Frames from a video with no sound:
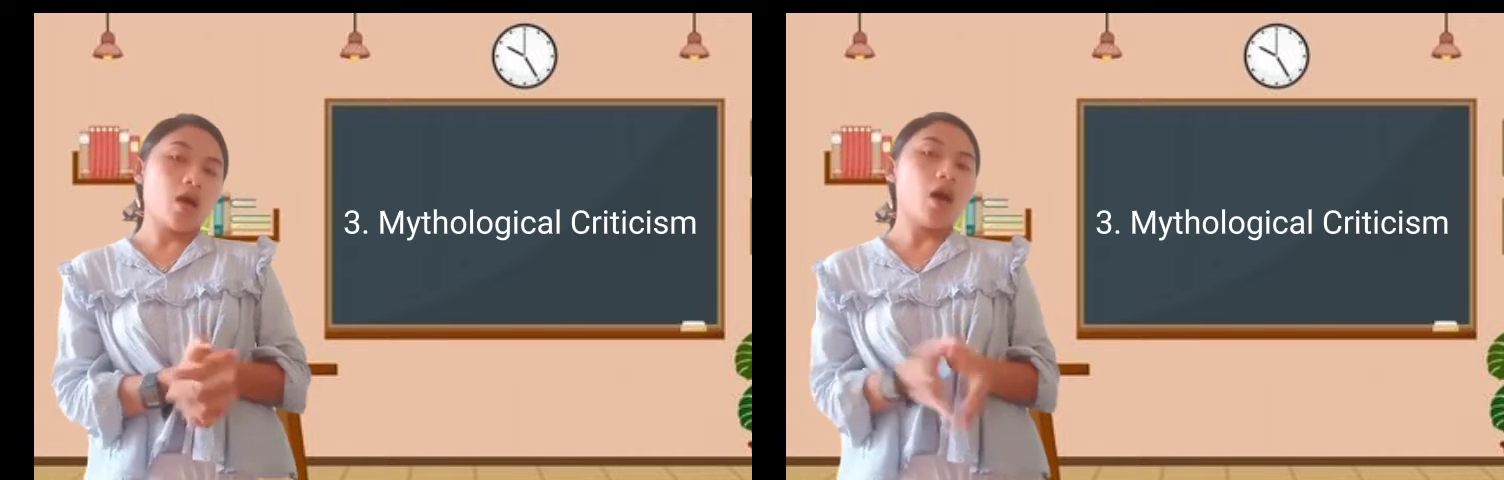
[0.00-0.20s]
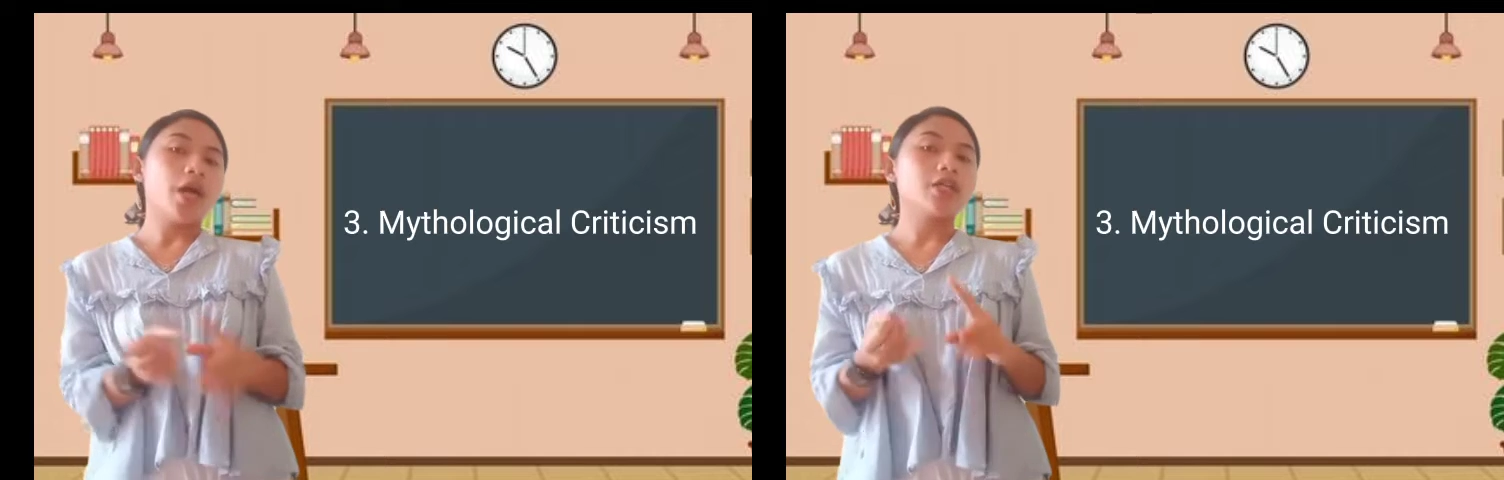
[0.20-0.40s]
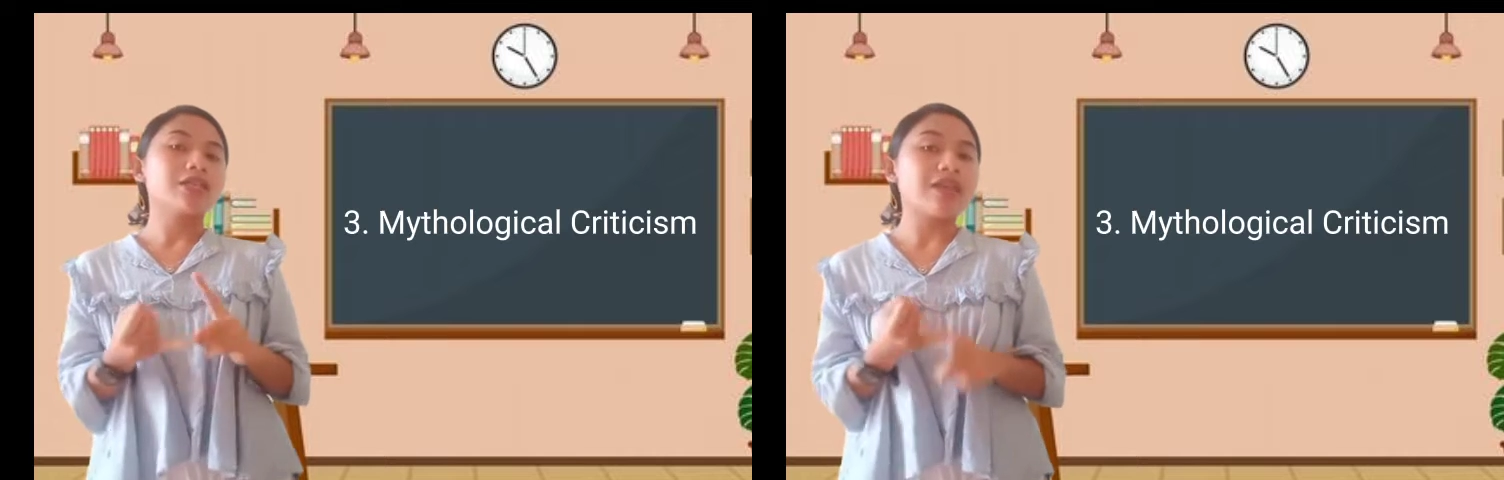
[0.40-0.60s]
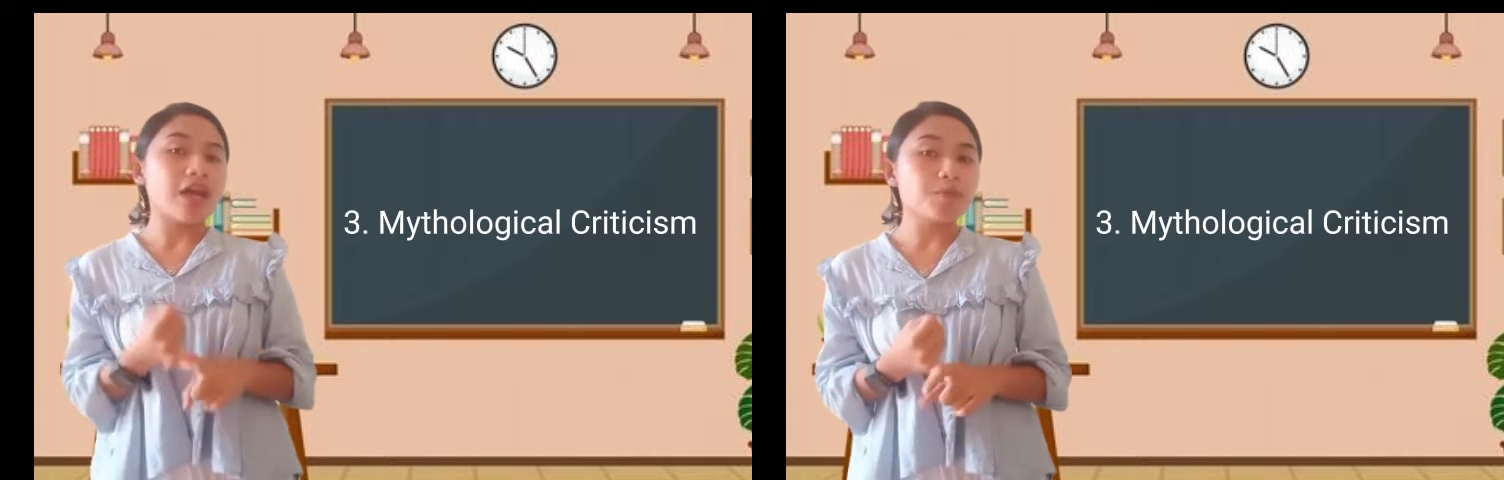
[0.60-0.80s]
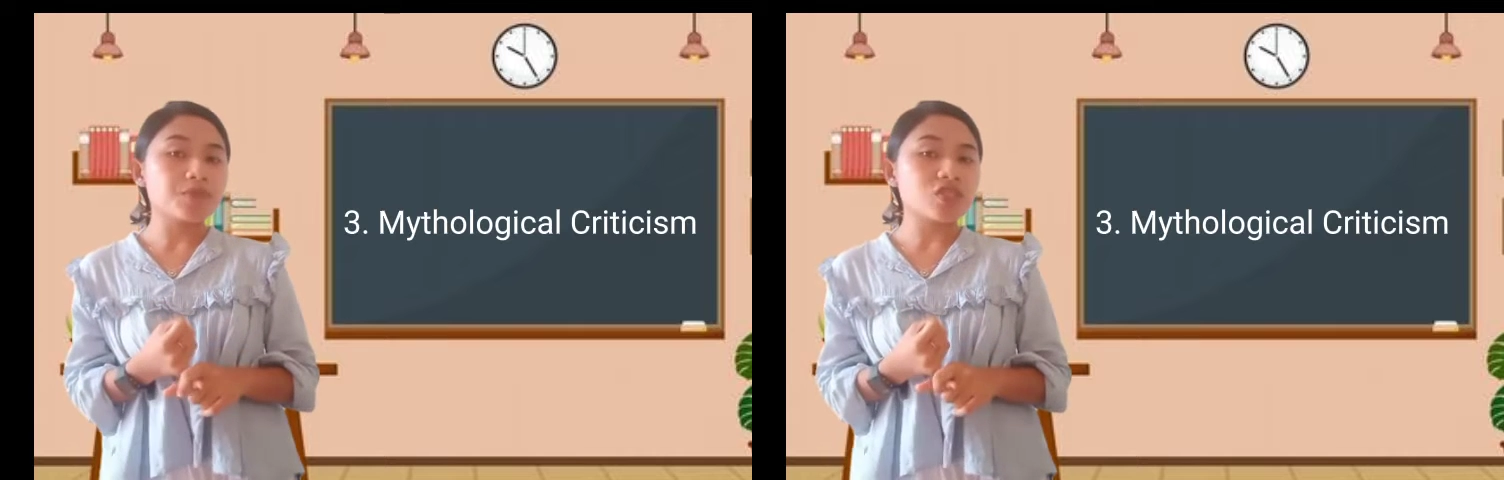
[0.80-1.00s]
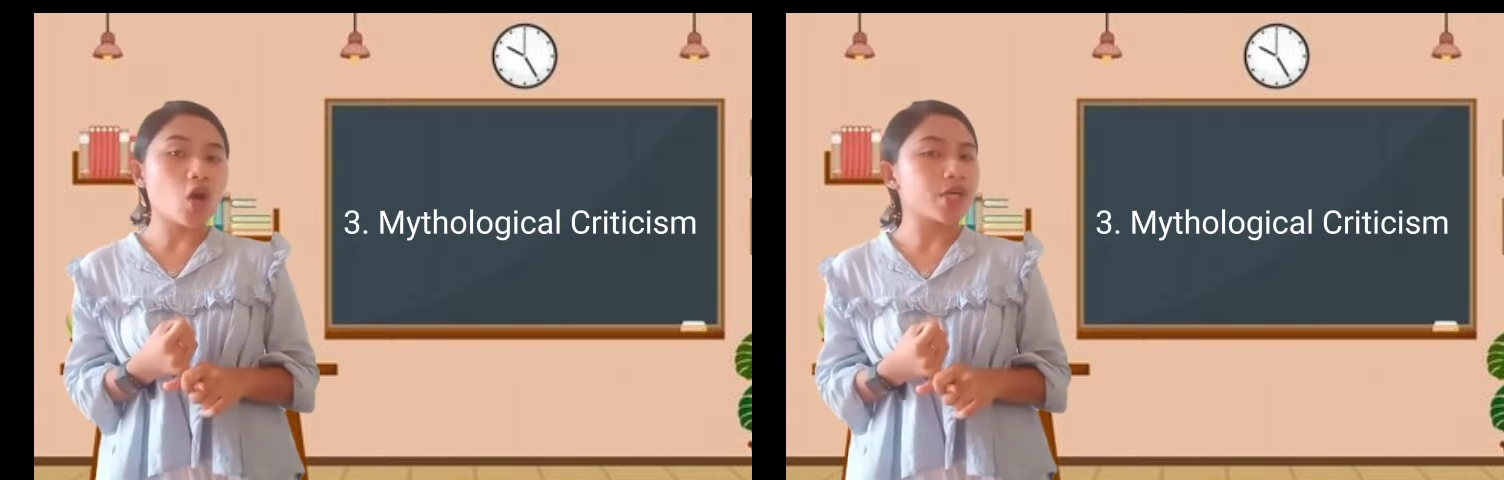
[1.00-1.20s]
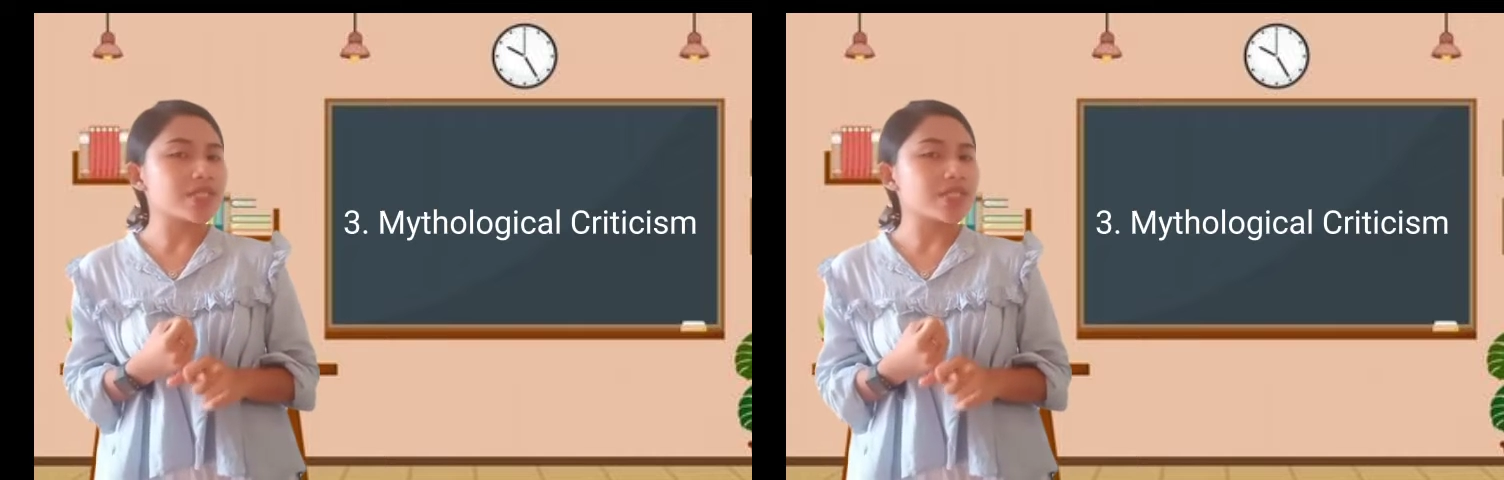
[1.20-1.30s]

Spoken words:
Archetypes are